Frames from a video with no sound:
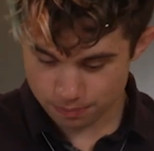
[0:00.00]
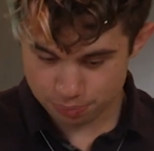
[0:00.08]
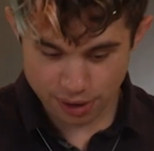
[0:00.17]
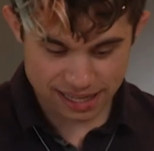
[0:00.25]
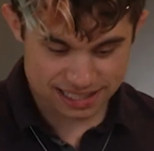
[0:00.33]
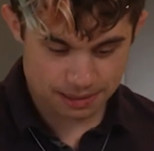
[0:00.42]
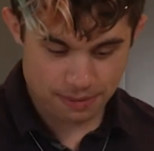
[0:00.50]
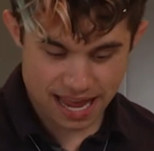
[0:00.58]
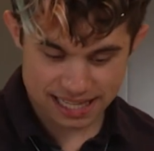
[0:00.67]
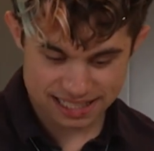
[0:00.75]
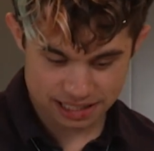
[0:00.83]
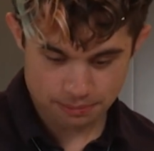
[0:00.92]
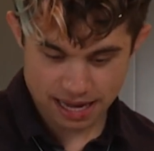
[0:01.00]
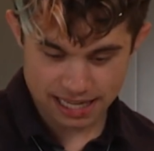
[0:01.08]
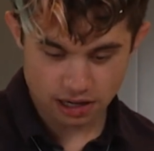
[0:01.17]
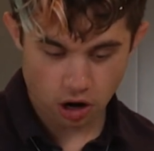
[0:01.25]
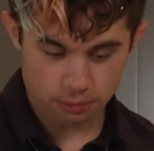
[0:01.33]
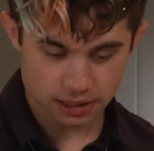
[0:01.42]
break some eggs to make
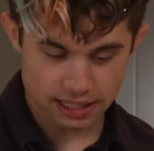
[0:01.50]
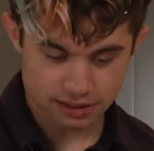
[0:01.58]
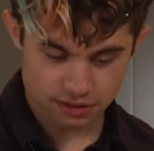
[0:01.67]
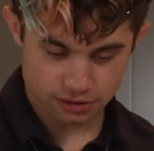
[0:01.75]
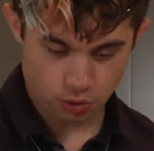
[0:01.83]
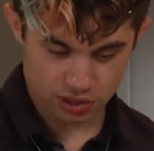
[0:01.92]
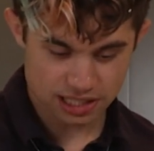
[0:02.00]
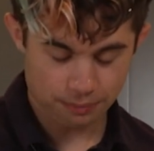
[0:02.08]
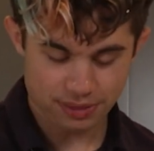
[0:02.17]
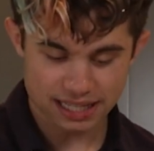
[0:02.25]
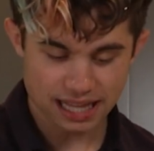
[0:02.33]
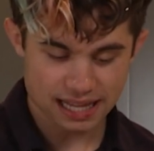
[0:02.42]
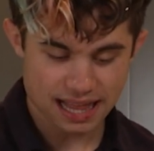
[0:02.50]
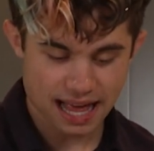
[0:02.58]
an omelet or something like